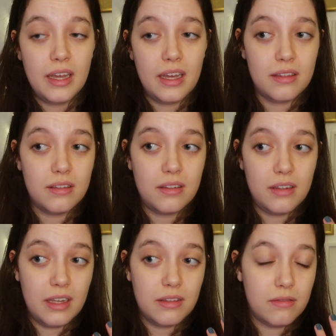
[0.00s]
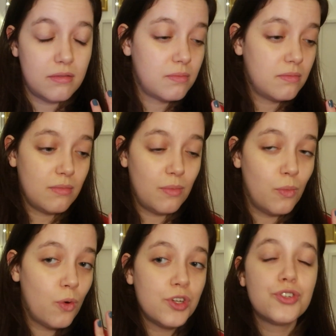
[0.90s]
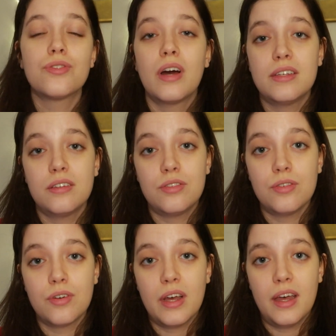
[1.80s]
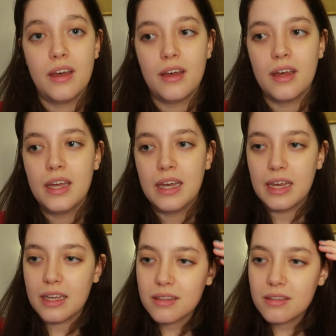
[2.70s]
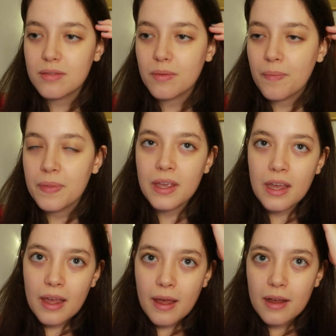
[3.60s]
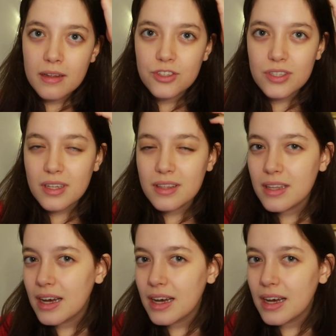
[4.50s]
It moisturizes your hair. It just a